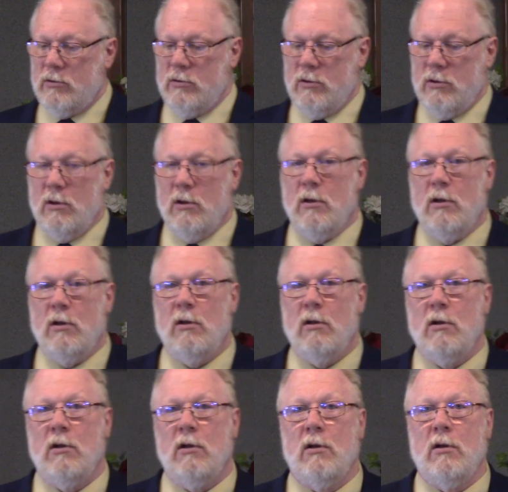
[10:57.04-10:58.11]

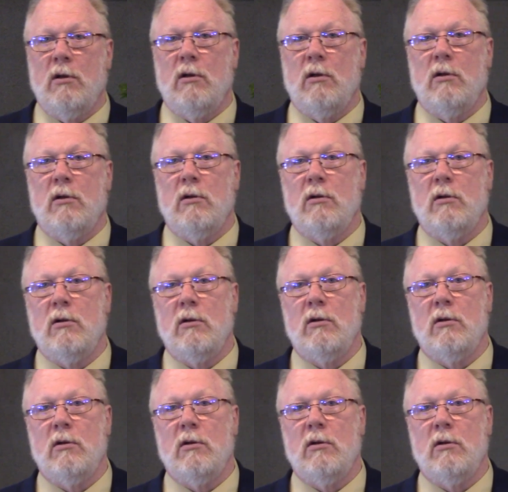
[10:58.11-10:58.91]
(silence)